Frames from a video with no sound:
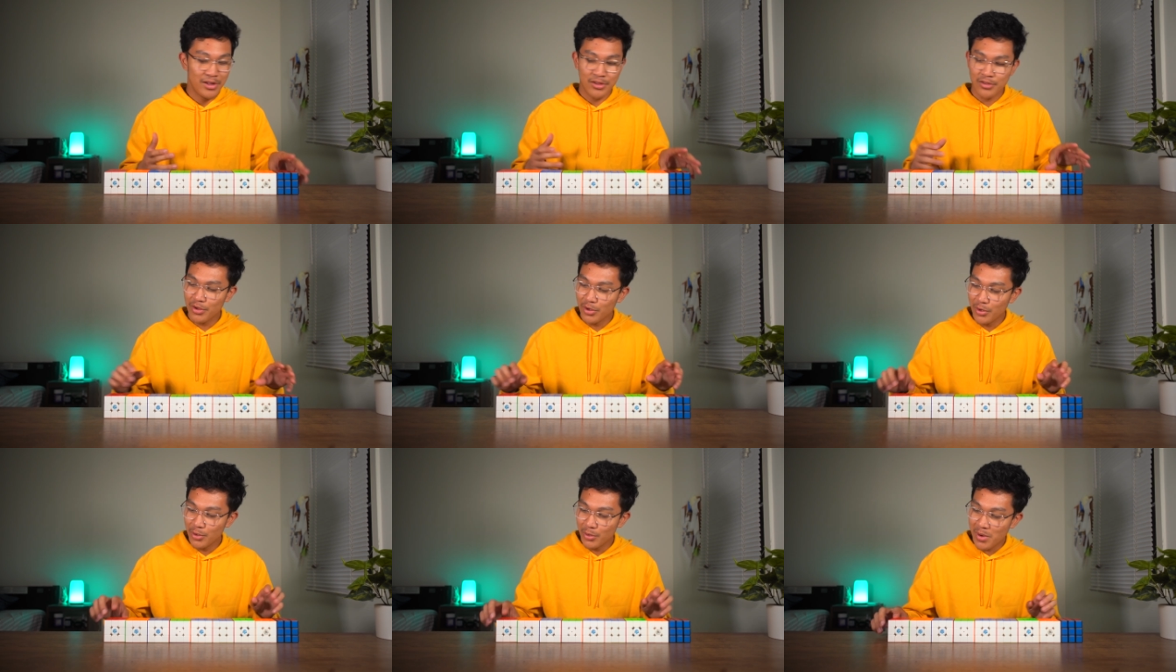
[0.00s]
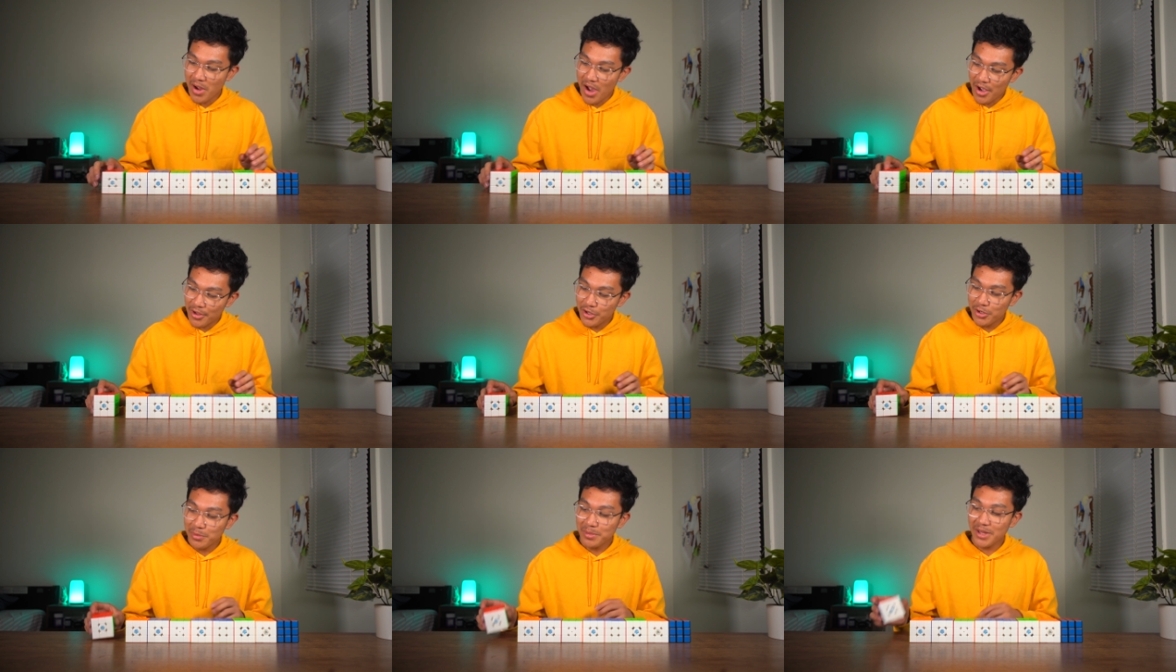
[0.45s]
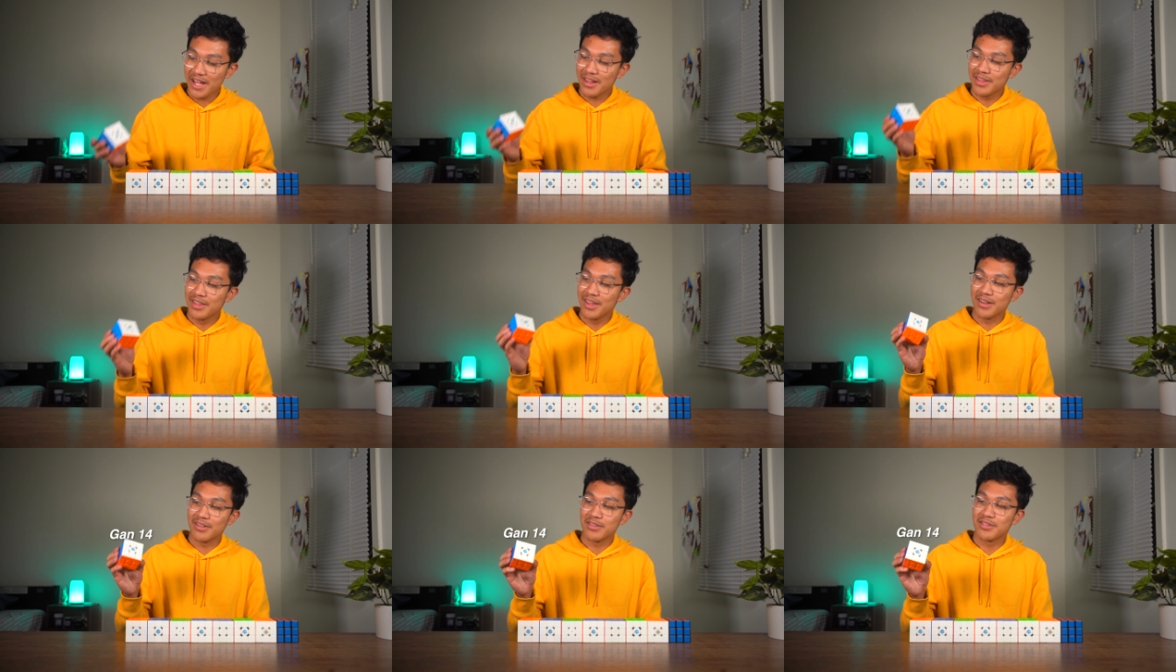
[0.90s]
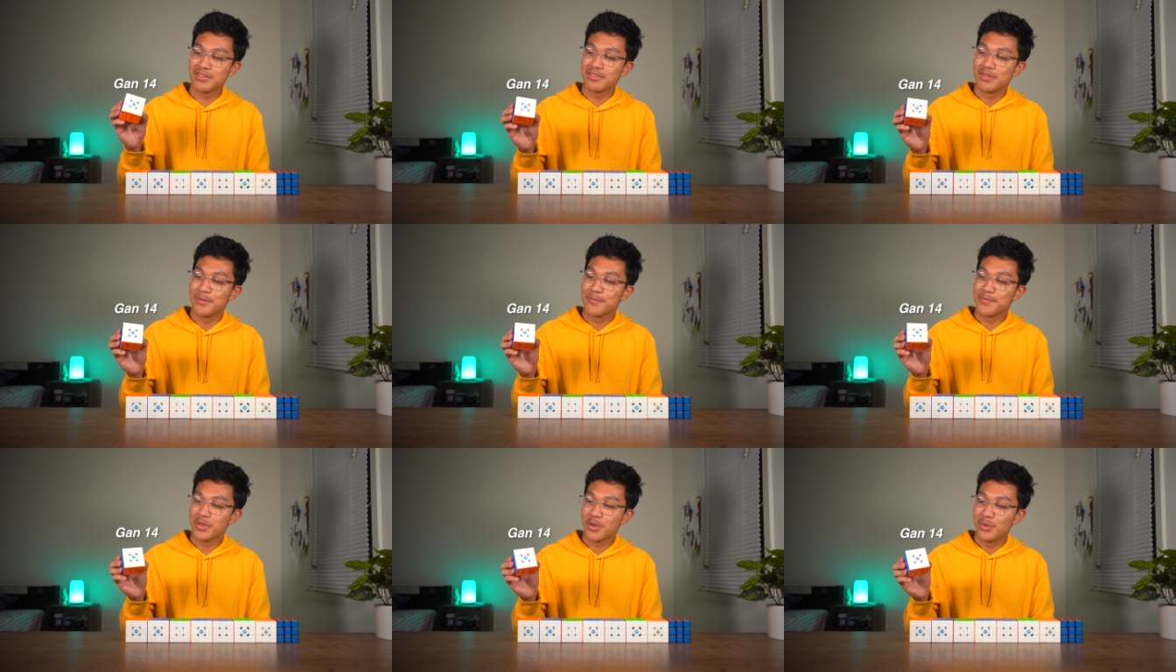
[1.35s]
to a cube like this,
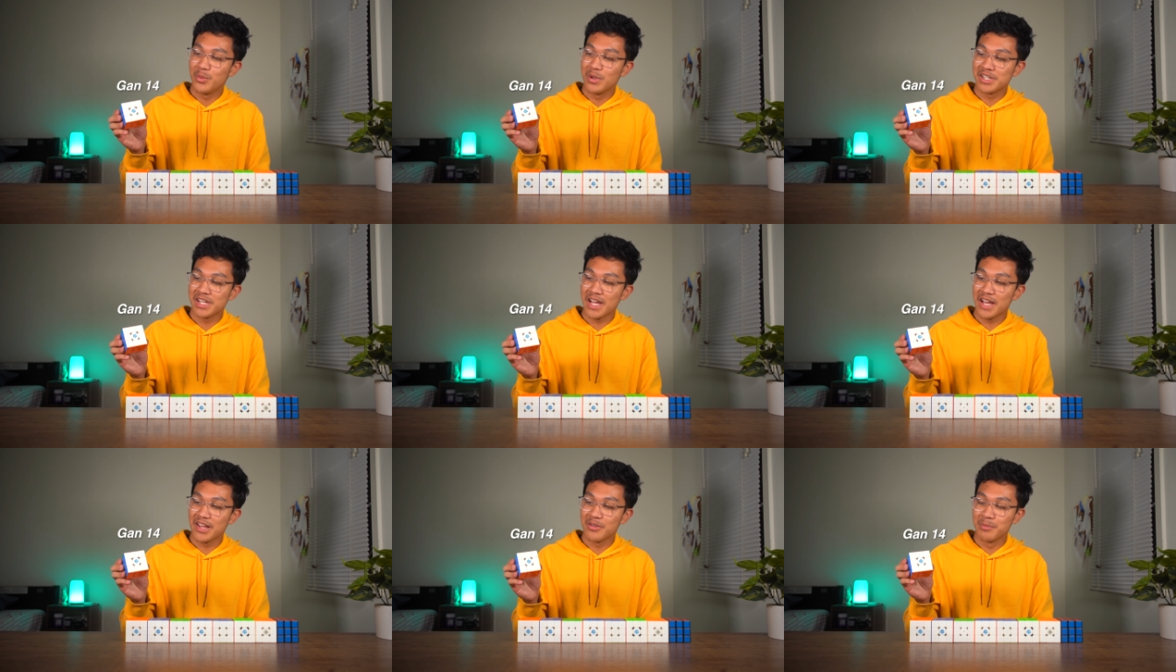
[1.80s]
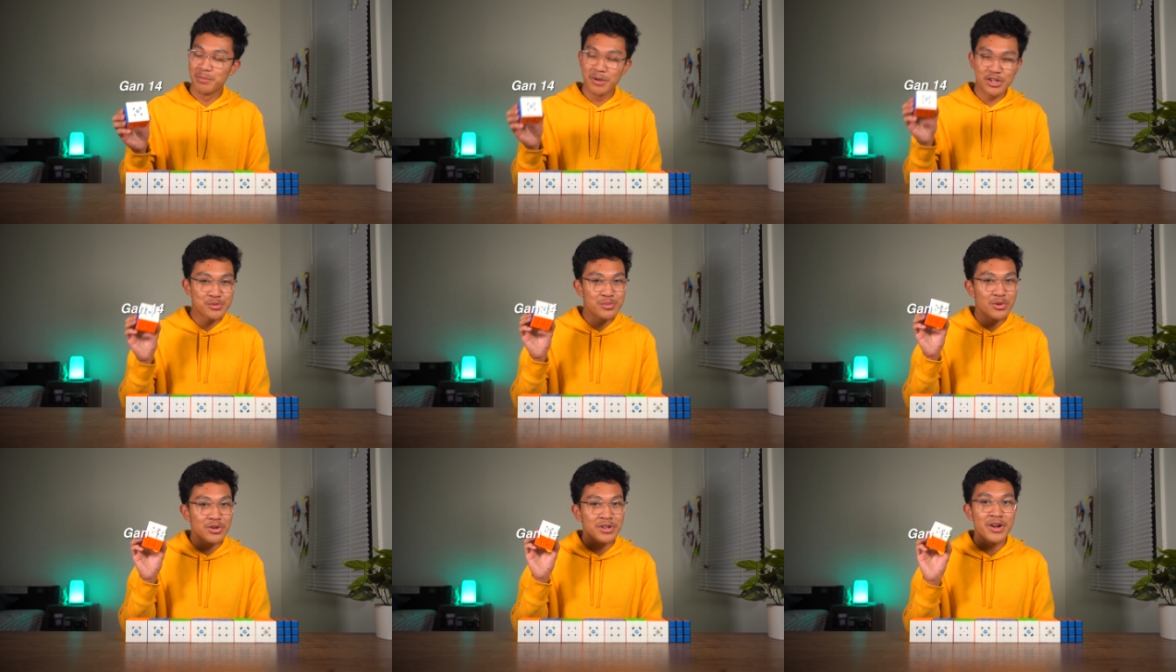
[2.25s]
which has much more